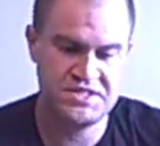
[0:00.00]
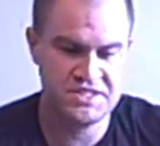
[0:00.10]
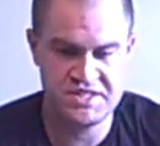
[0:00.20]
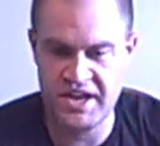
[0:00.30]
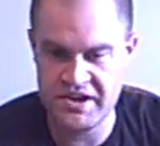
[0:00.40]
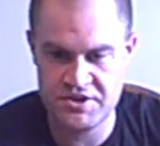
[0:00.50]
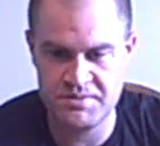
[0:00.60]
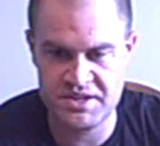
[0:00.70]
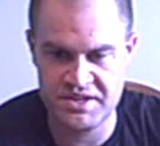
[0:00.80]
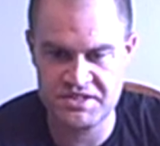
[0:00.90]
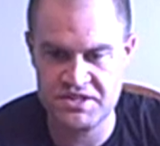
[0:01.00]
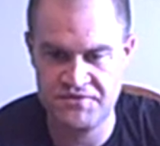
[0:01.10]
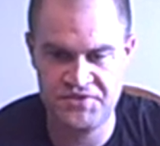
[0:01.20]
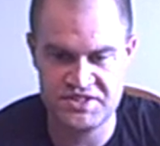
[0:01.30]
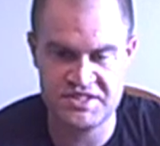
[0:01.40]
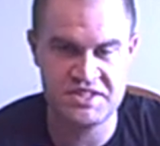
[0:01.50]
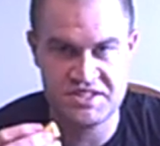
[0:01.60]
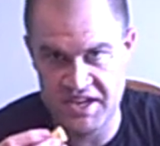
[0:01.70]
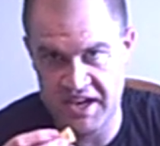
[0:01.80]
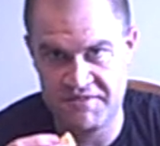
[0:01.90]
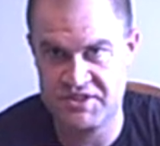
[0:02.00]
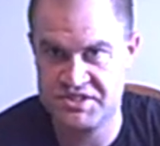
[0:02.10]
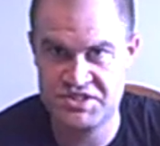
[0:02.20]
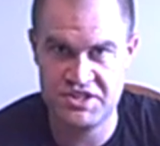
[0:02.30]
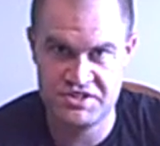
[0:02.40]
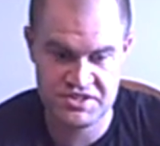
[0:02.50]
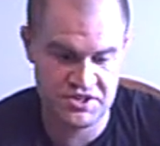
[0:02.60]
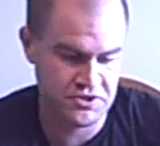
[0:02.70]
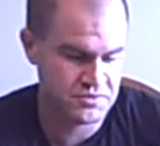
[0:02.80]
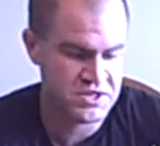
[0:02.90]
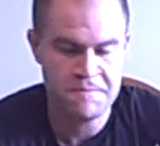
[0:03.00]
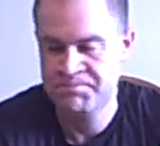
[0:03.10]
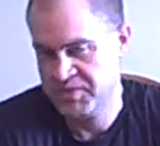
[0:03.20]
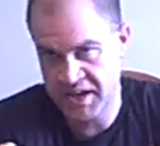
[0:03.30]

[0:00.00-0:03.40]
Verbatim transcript: 68 cubic inch fits 68 of these cheese cubes.